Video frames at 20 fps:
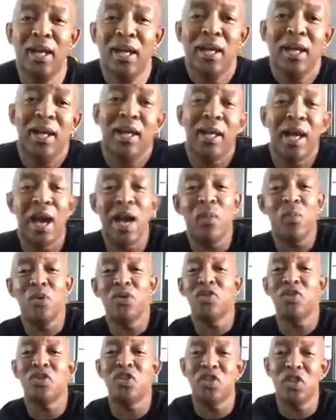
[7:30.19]
God wants
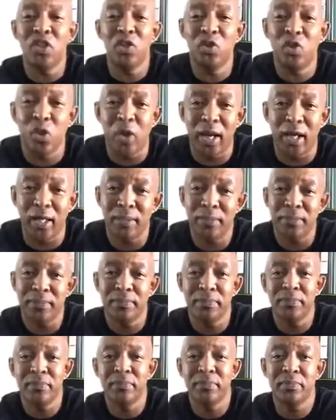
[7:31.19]
to see you great.
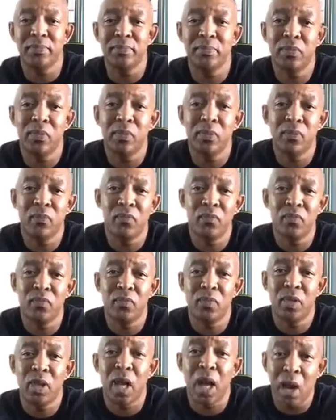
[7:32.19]

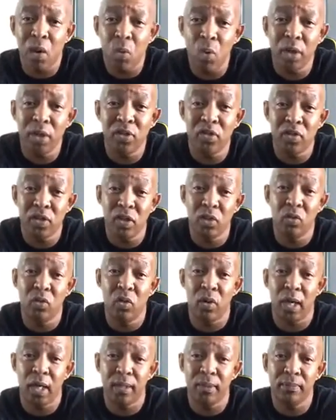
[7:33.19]
I want to see you
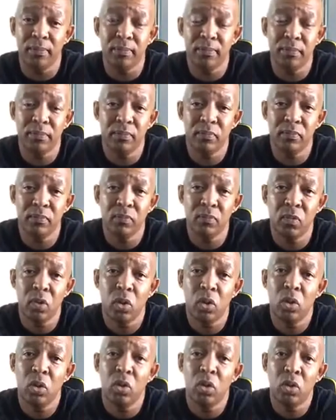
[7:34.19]
great.
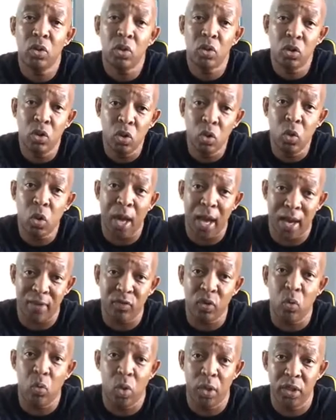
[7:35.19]
You have to
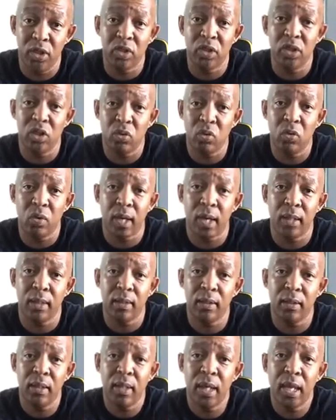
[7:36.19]
want to see you great.
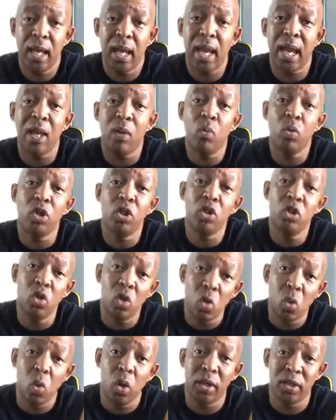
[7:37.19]
And when you
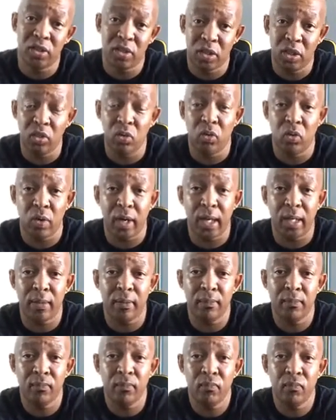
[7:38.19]
want to see you great,
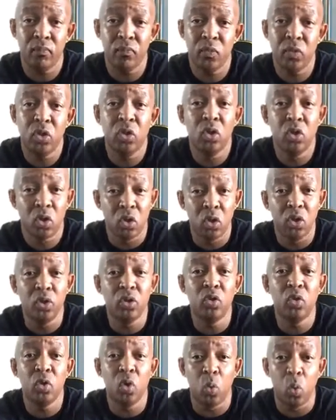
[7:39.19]
you're going to do
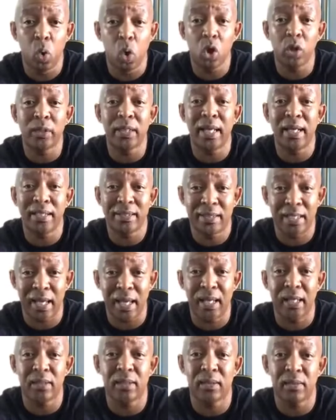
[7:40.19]
the work that it
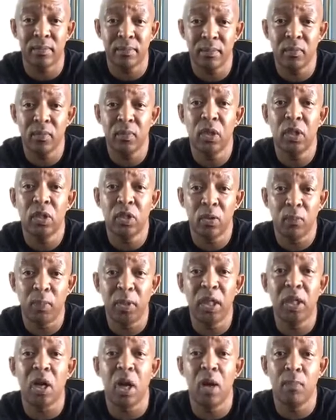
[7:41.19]
takes to
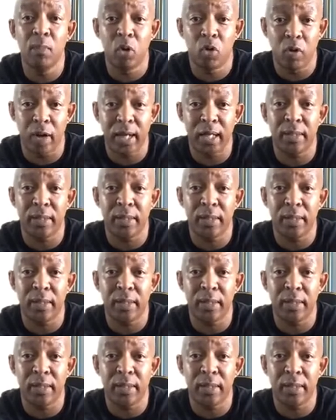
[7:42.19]
become great.